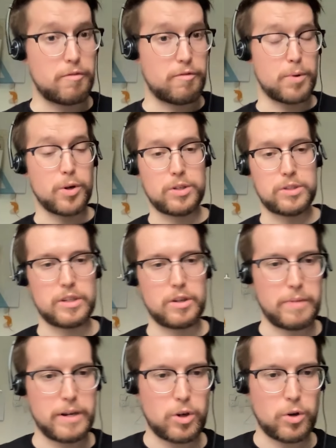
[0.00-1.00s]
of books
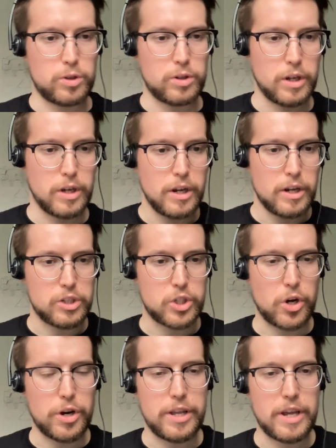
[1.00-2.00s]
and my own
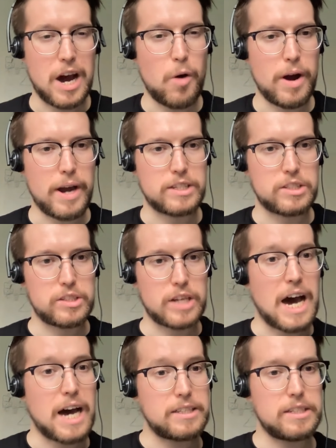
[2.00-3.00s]
journey, how I
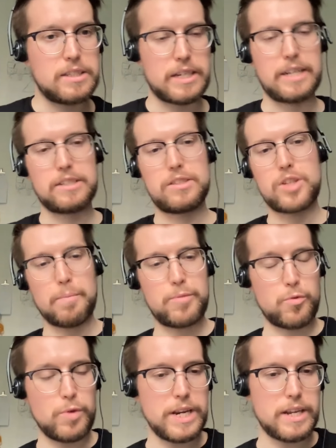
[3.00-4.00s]
started and
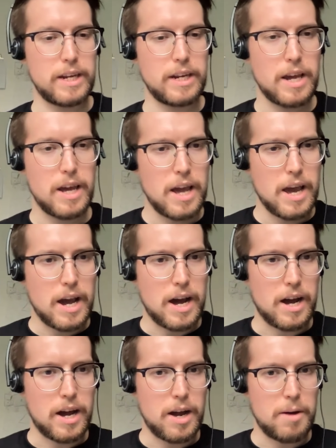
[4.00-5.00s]
stopped reading,
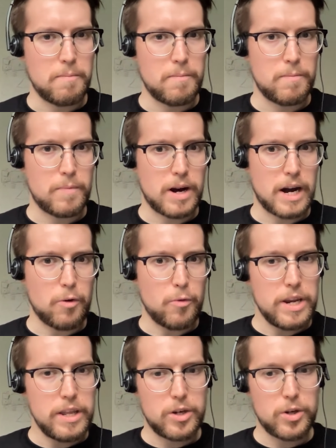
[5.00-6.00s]
um, I
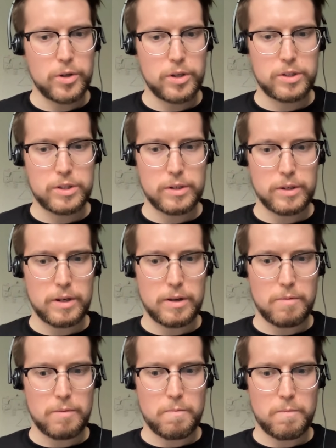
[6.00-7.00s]
really could
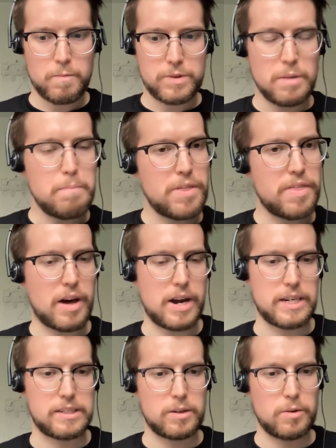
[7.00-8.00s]

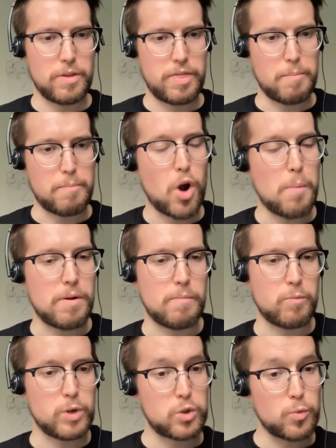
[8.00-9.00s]
sympathize with the
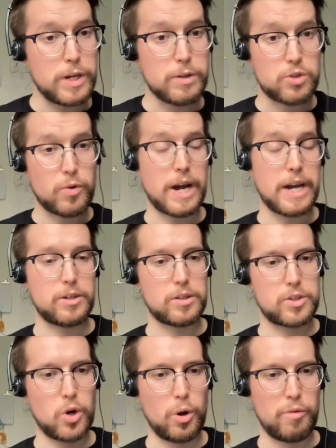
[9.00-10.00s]
problem which we are trying to
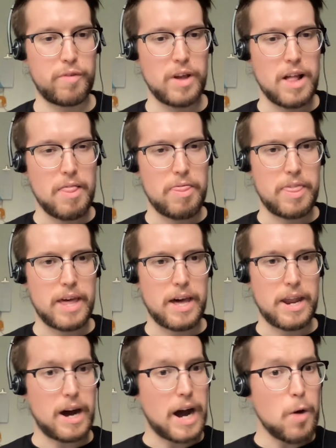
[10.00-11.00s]
solve
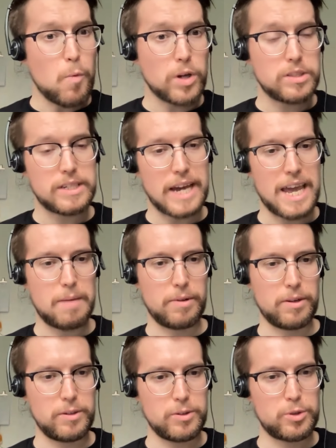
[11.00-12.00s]
that I wasn't
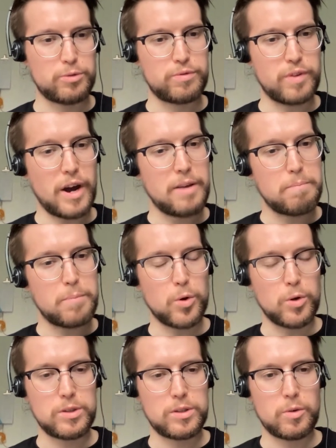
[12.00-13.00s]
able to find
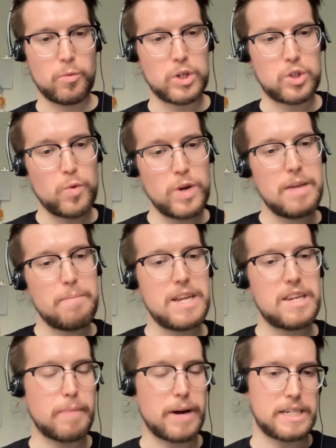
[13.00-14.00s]
books which really
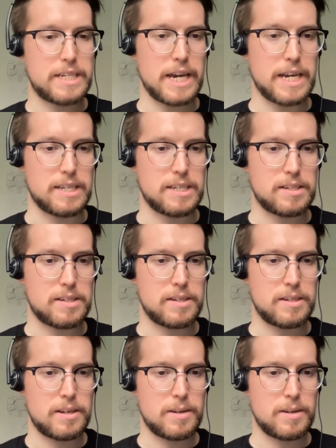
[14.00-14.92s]
meet my taste.